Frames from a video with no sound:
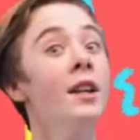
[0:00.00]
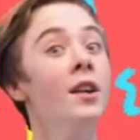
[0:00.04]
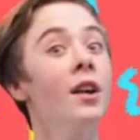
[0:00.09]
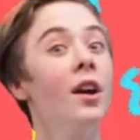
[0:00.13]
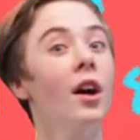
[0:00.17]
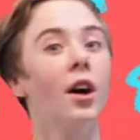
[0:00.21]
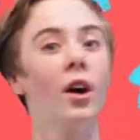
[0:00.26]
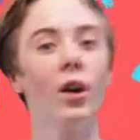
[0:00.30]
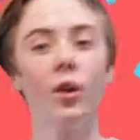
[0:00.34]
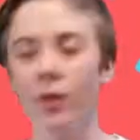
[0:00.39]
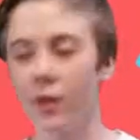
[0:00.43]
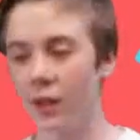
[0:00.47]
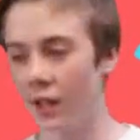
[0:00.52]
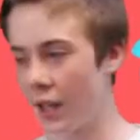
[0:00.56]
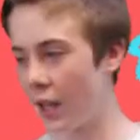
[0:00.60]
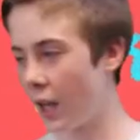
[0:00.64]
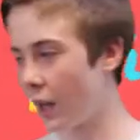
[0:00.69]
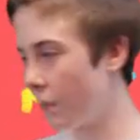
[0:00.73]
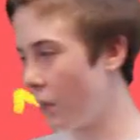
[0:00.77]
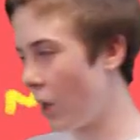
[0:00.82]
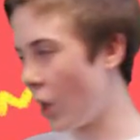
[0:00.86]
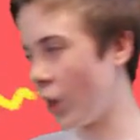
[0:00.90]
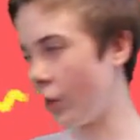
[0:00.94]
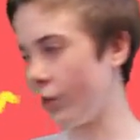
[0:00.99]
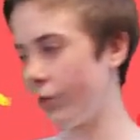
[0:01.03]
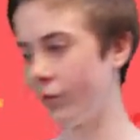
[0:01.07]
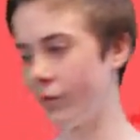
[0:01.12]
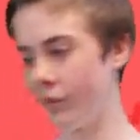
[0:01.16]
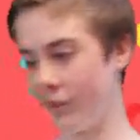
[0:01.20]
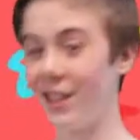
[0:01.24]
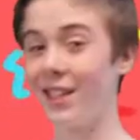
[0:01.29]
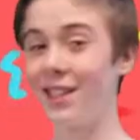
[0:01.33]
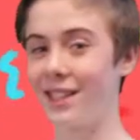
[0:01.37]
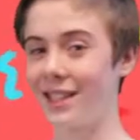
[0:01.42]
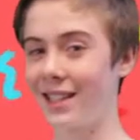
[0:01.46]
know, how about
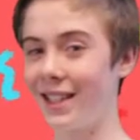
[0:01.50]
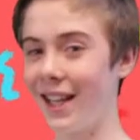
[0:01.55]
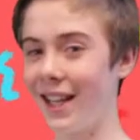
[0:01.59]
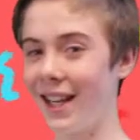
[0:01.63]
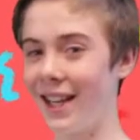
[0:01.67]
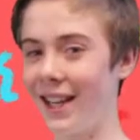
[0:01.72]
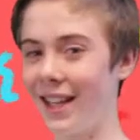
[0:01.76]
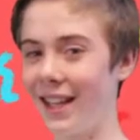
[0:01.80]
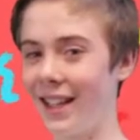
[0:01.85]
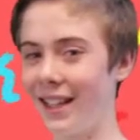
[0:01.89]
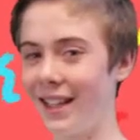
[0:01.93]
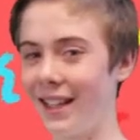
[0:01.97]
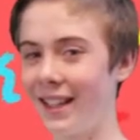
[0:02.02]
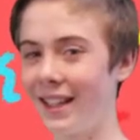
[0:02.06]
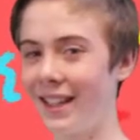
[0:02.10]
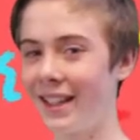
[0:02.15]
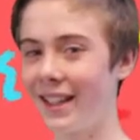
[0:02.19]
this guy?